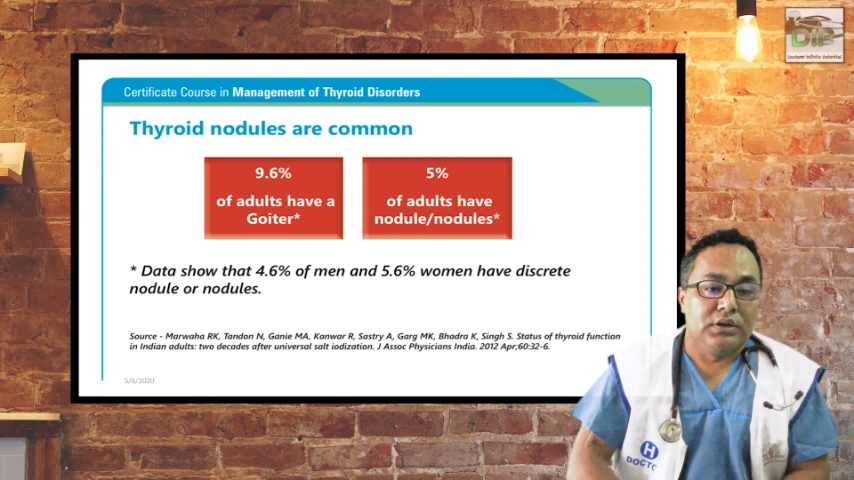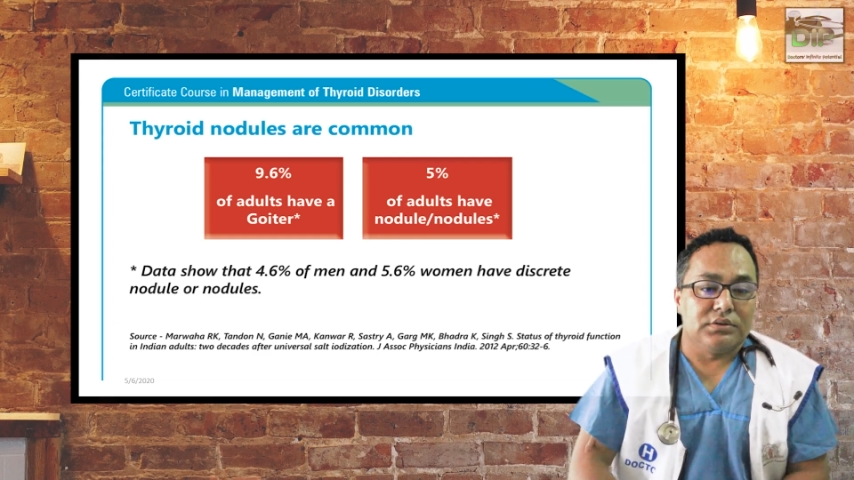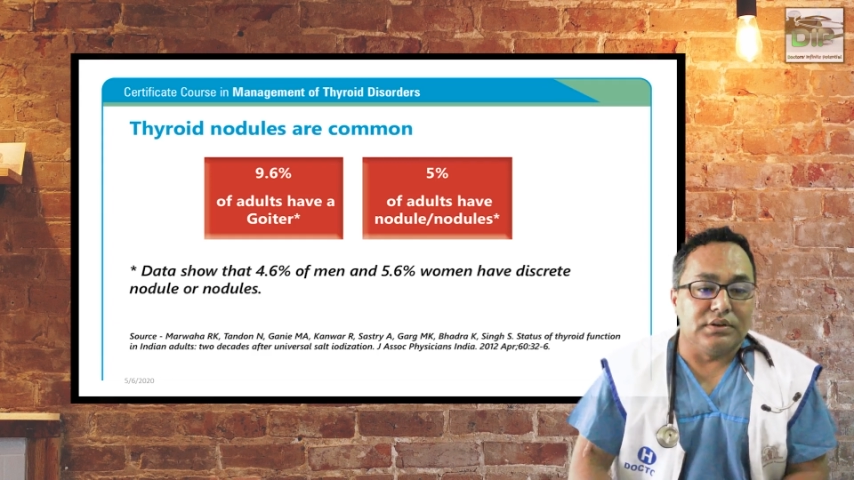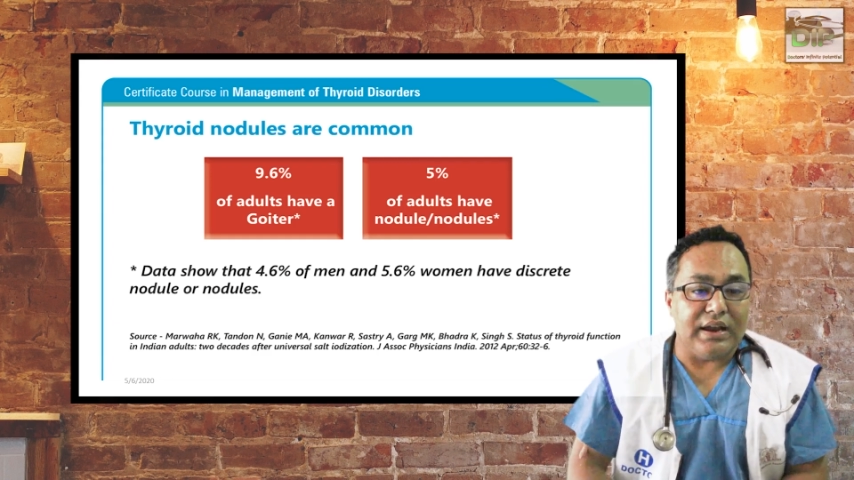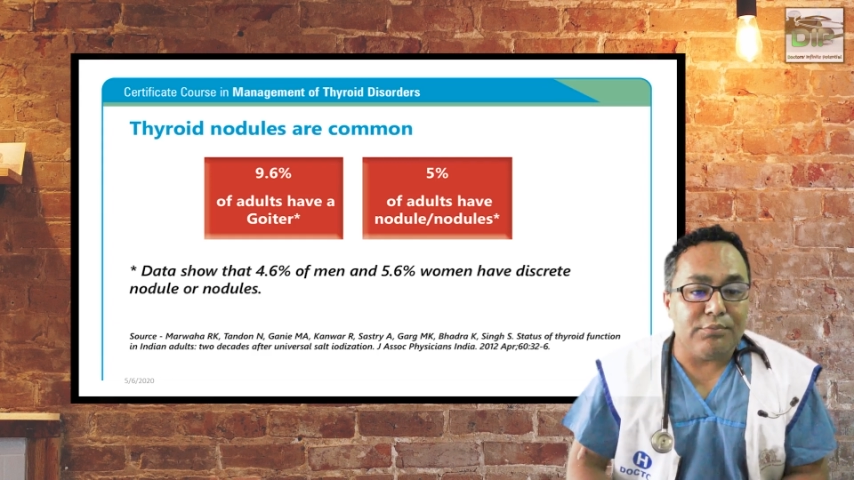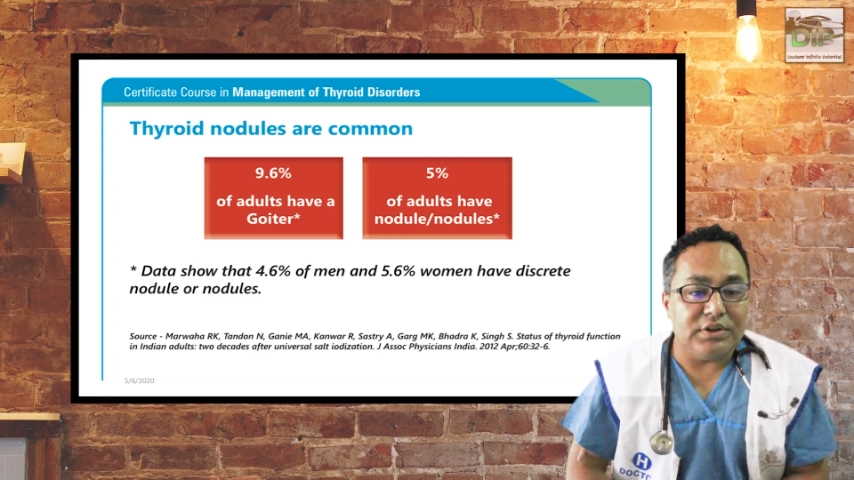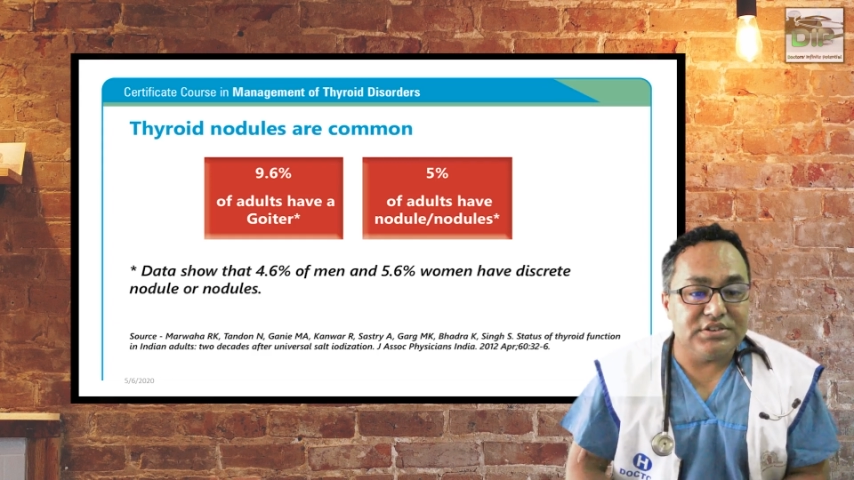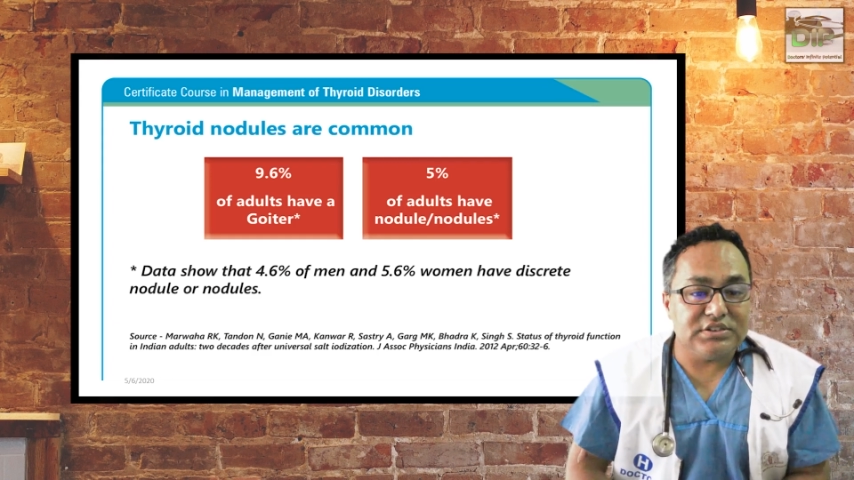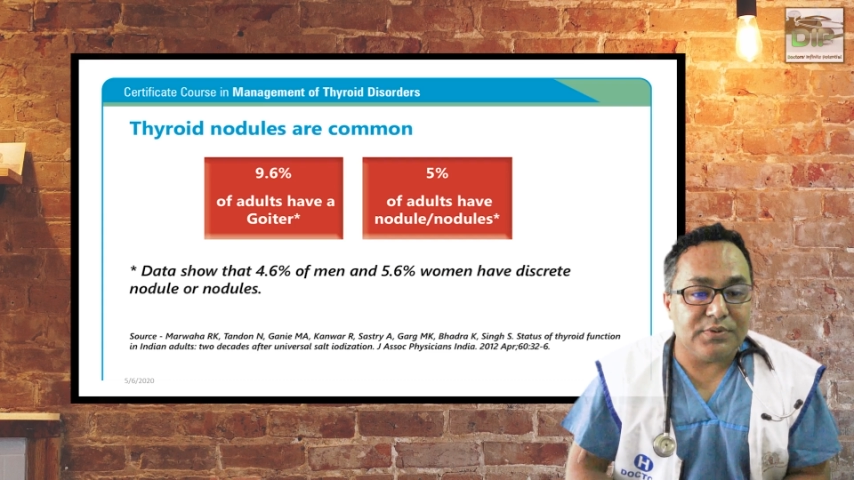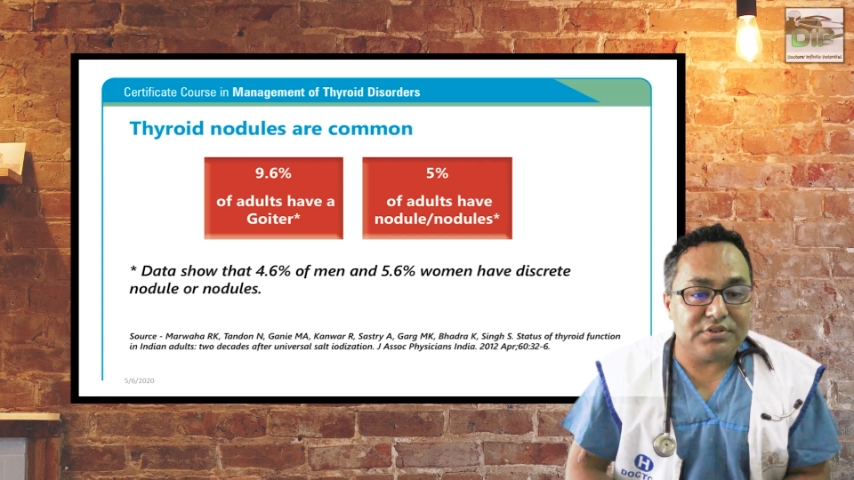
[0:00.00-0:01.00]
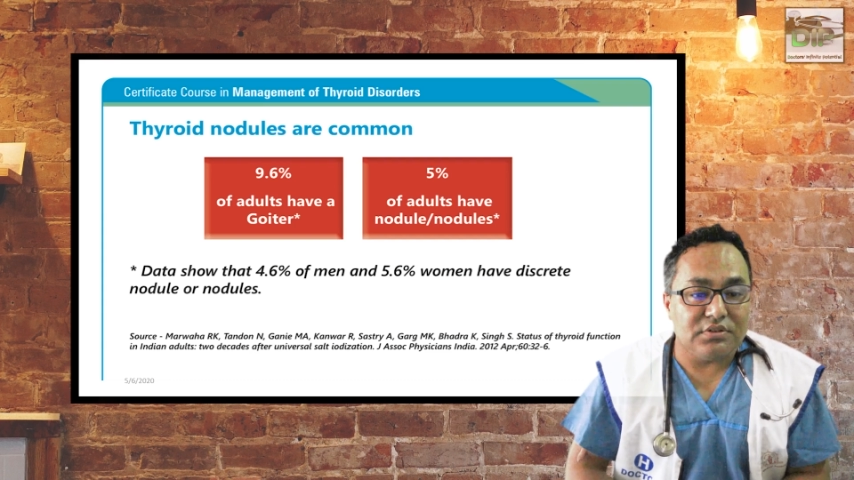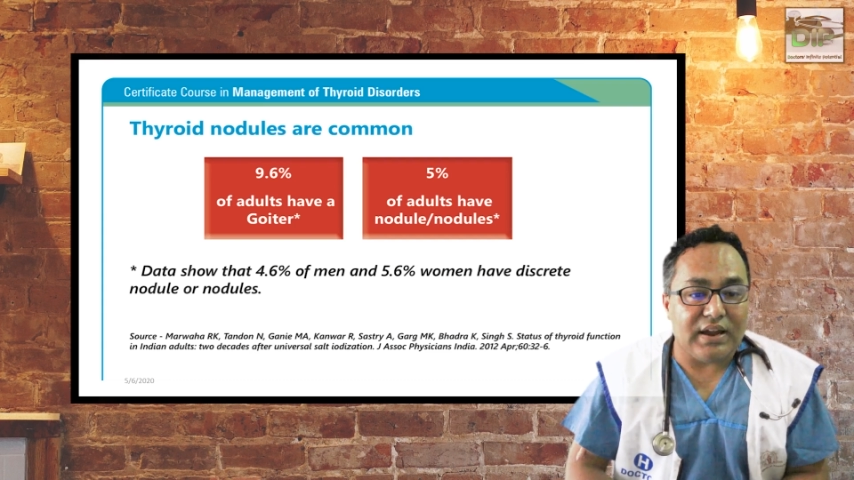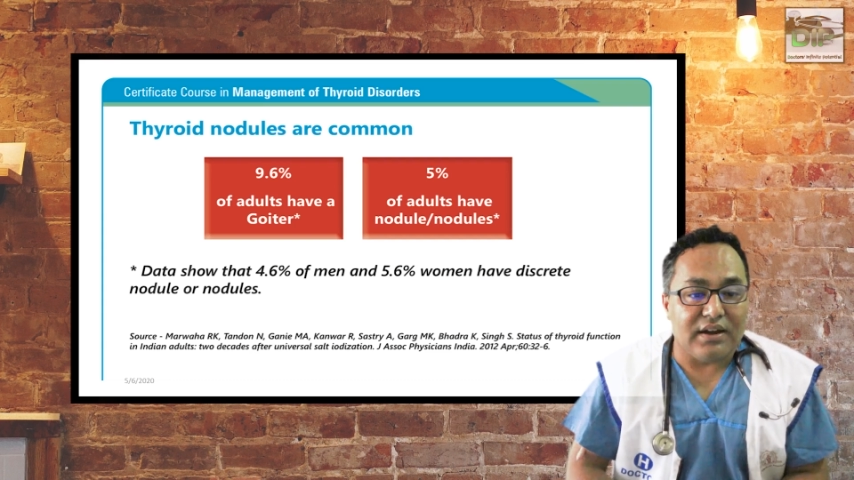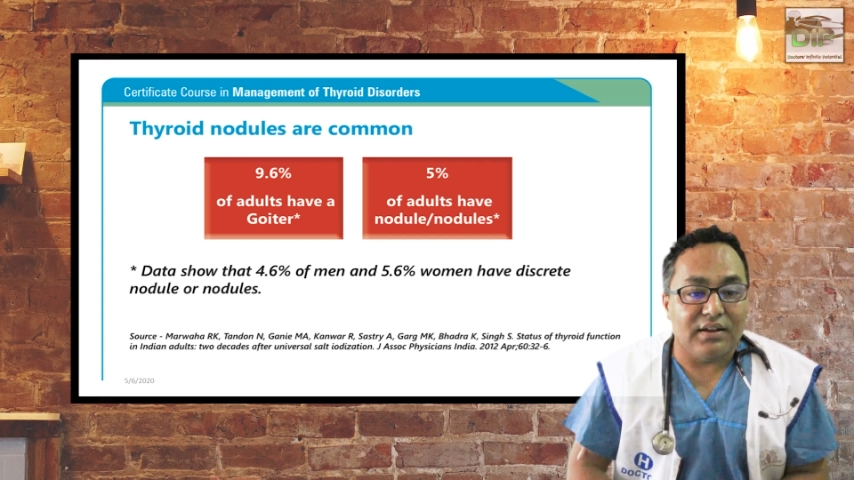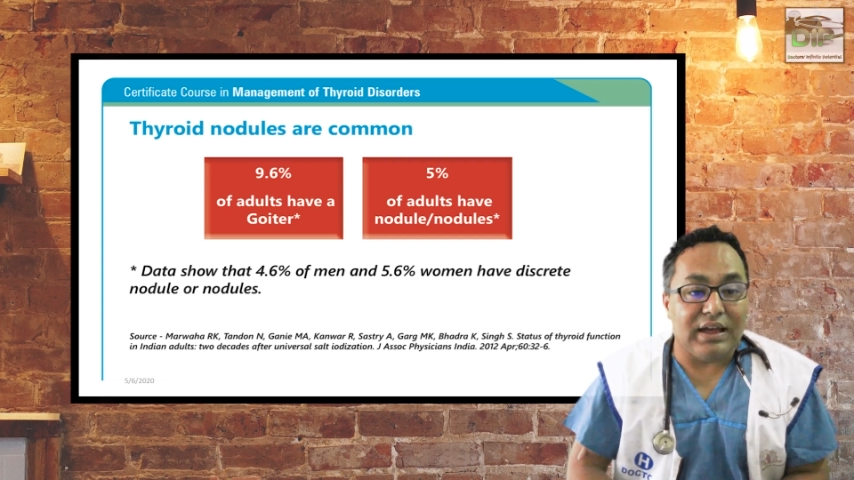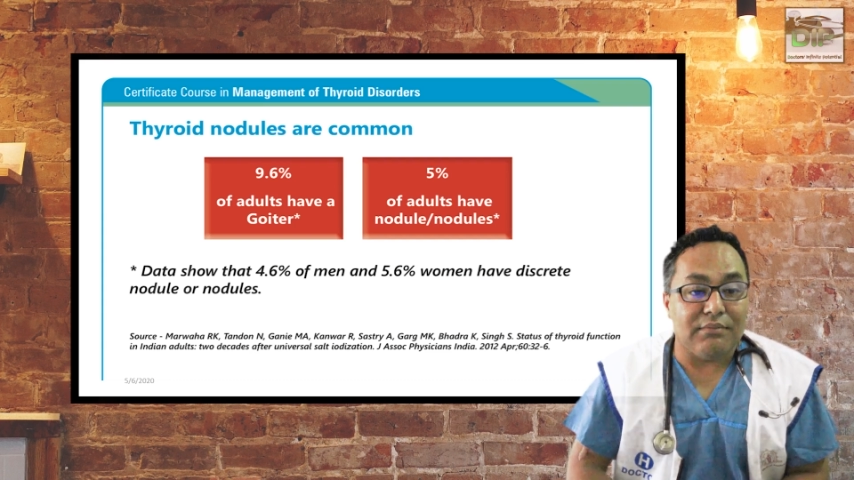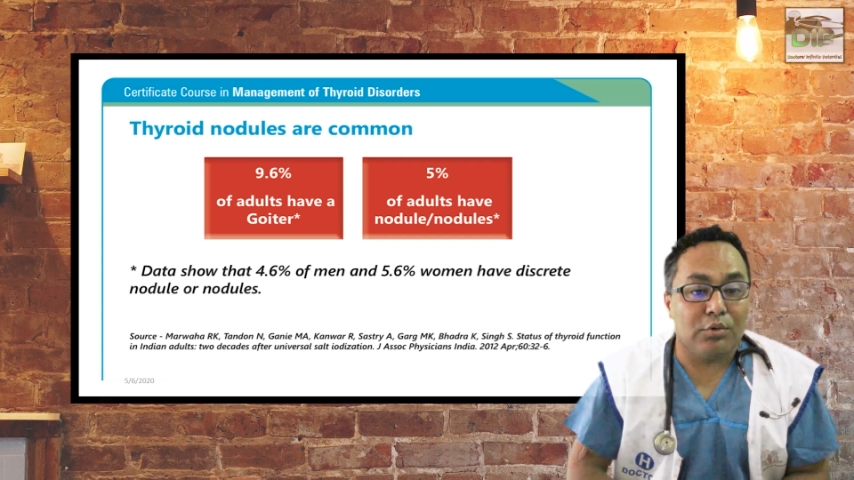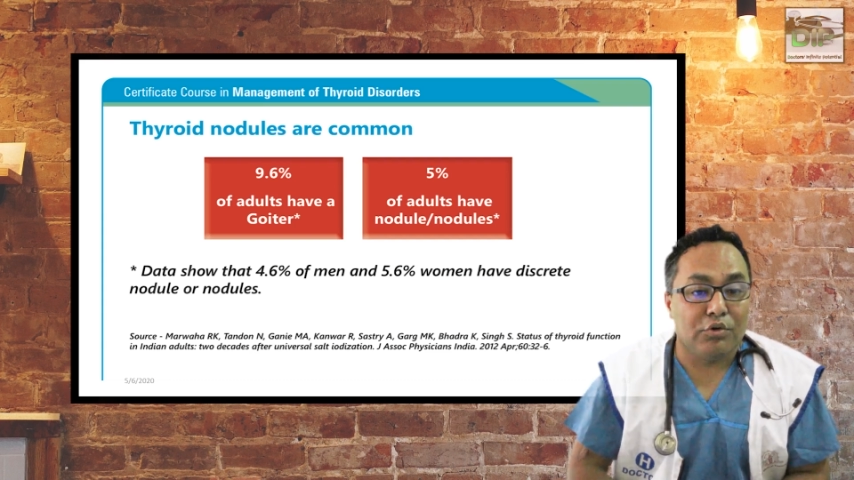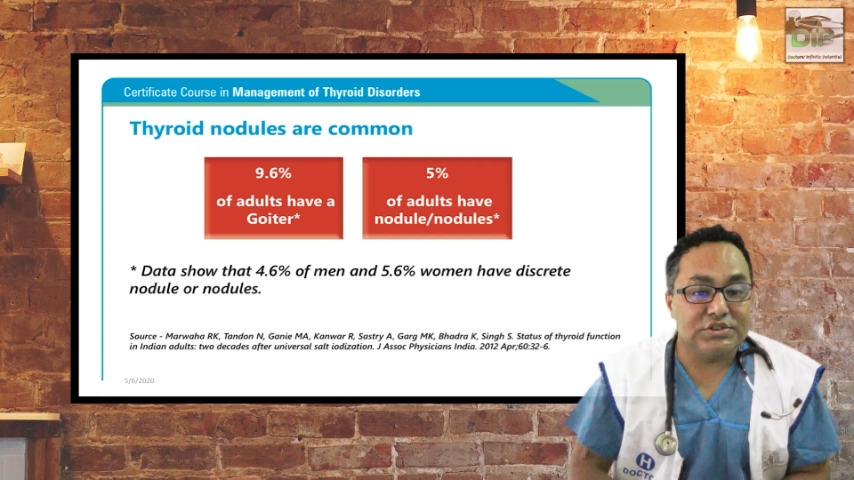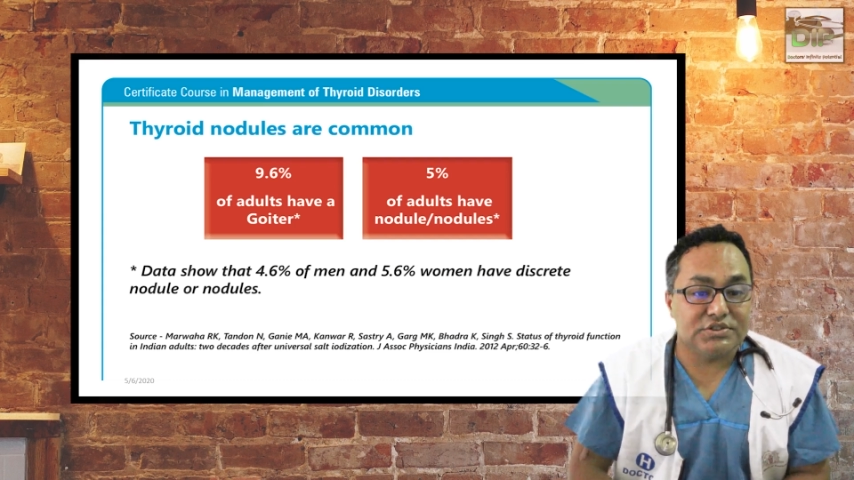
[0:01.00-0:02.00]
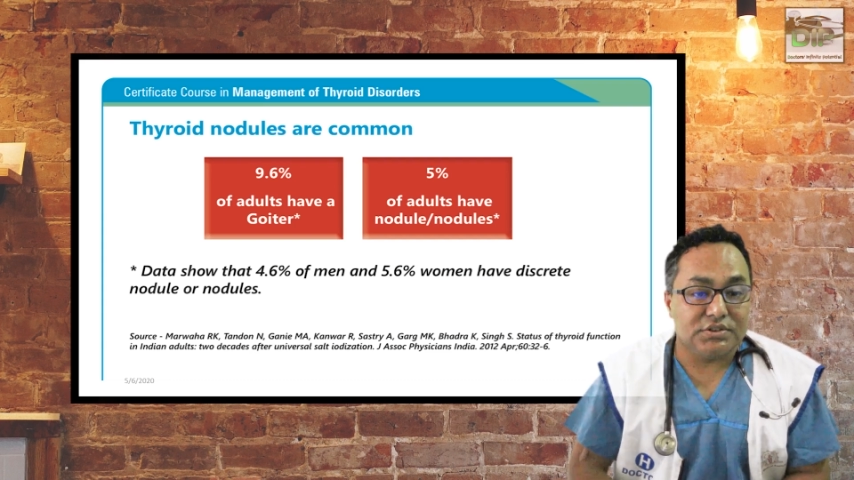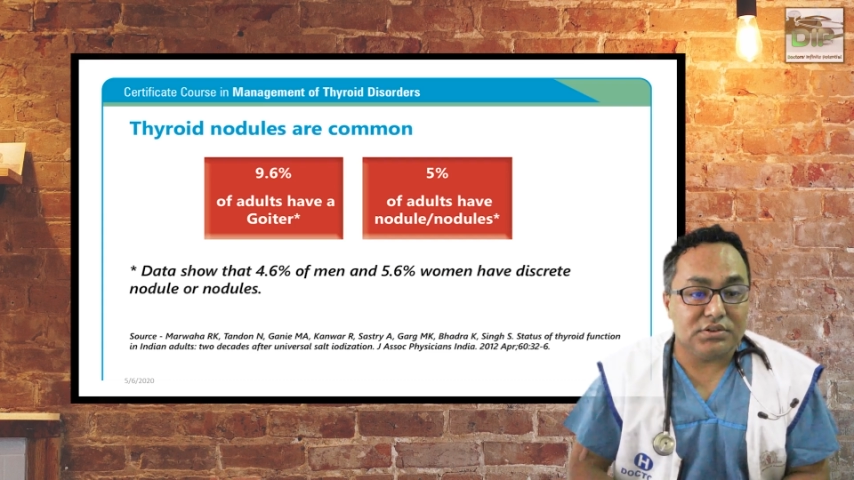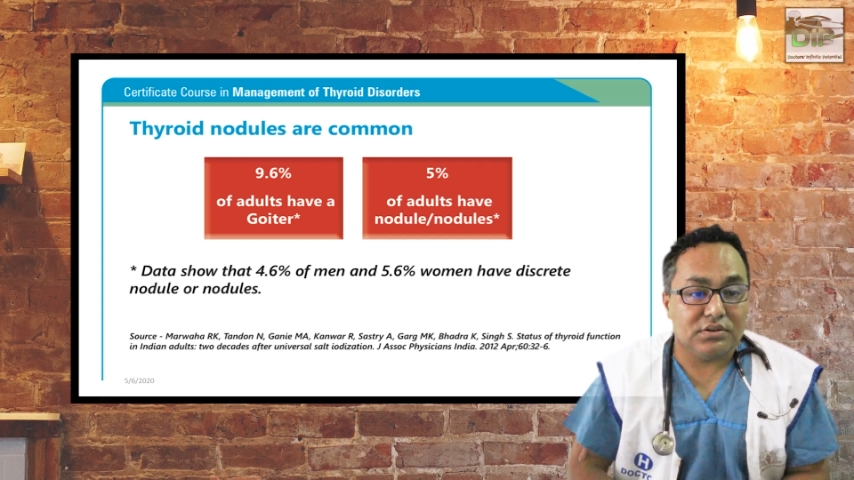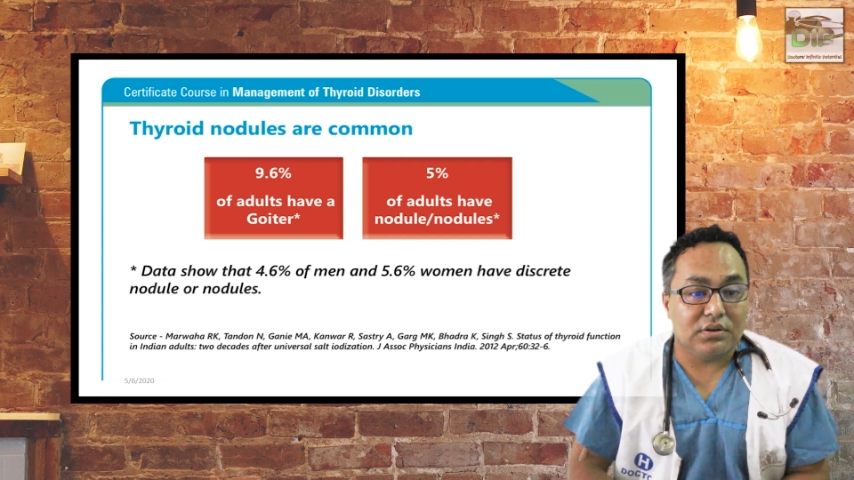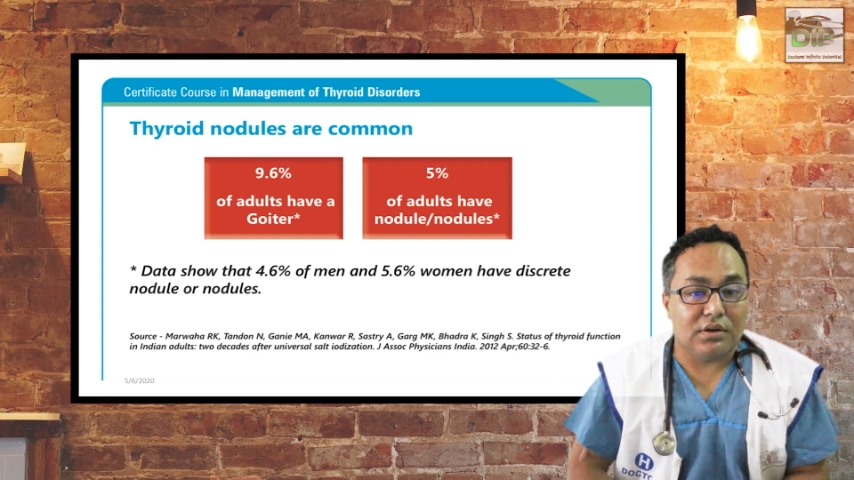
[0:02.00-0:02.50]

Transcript: So 9.6% of adults have a goiter